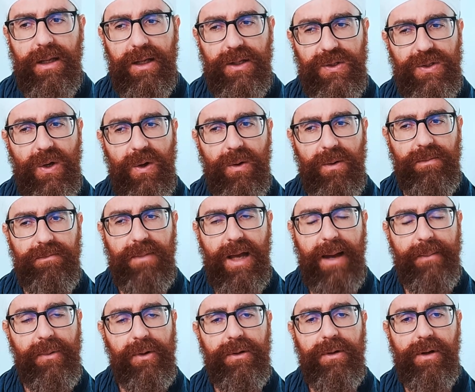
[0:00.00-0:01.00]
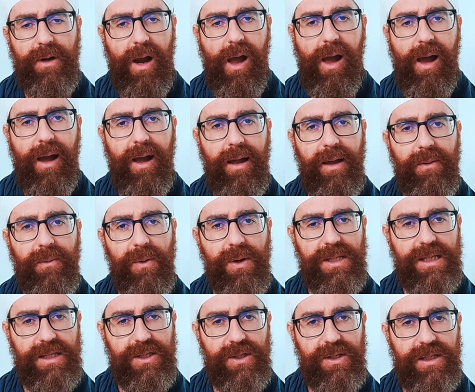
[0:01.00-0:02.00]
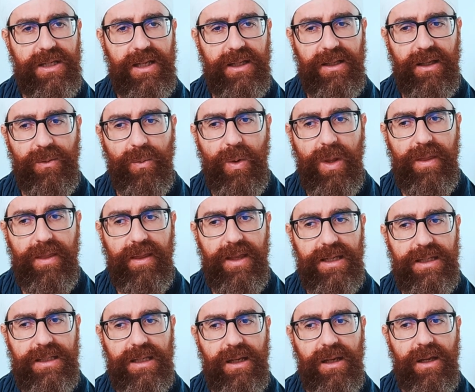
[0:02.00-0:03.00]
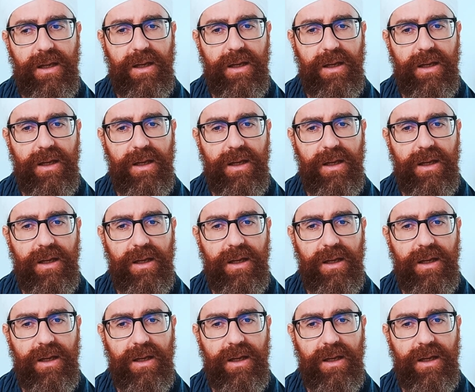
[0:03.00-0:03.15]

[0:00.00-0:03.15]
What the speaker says: So Amon Ra was associated with this